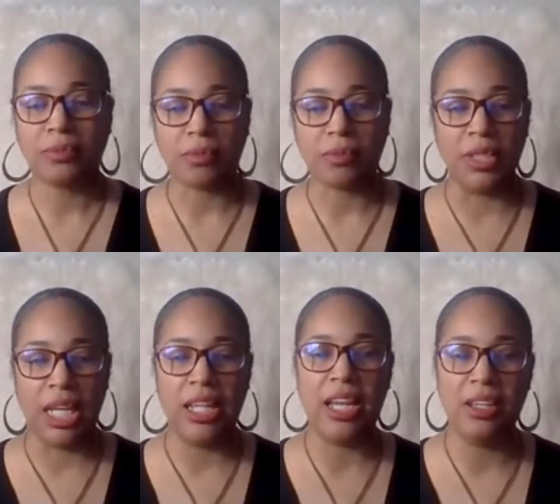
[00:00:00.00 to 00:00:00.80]
And
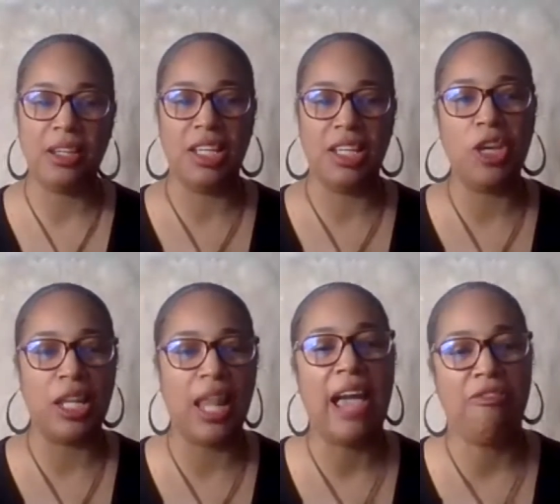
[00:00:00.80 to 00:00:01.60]
then you can
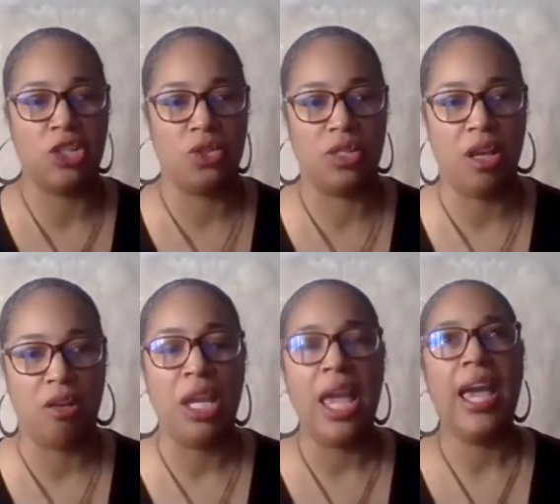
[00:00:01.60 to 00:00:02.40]
laugh at yourself,
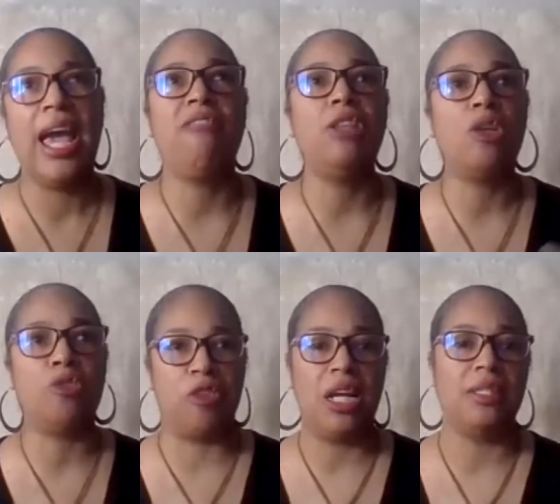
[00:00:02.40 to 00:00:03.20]
have a little
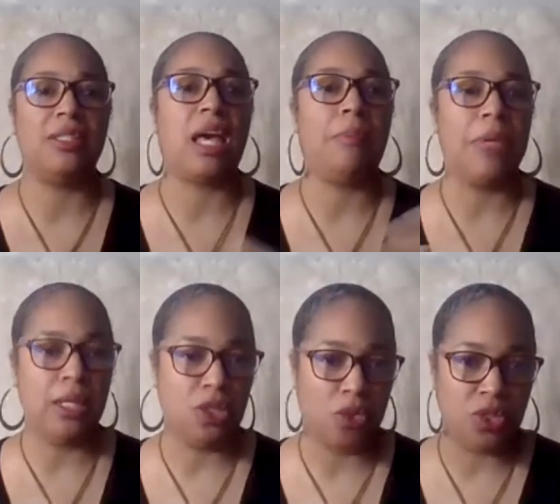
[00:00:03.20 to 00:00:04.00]
fun, stop being
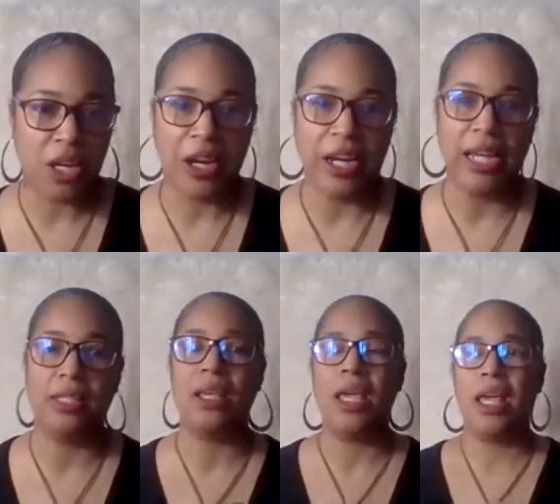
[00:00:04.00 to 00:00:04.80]
so serious.